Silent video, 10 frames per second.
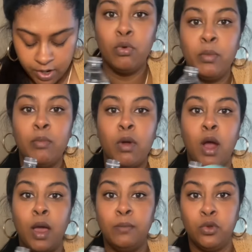Remember,
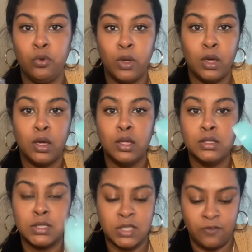I'm doing
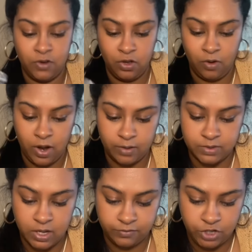70 grams.
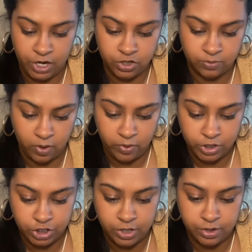I've changed my
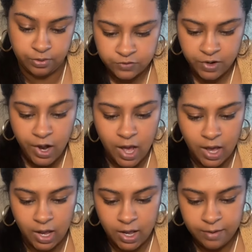ratio. Very
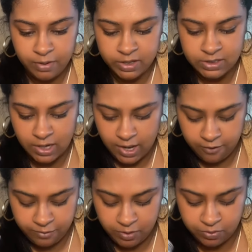odd because a lot of
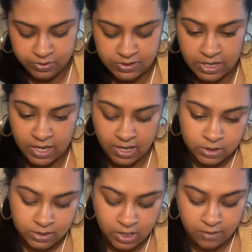people say
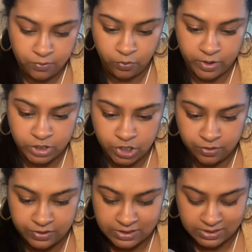to keep the ratio
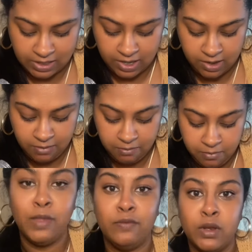the same
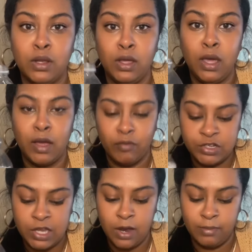evenly every
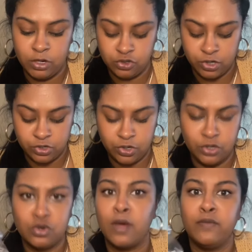time, 100, 100,
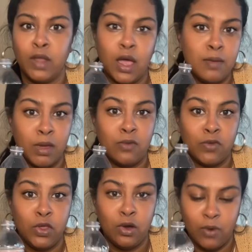100. I feel like I made a
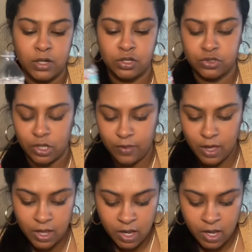video where I told y'all that.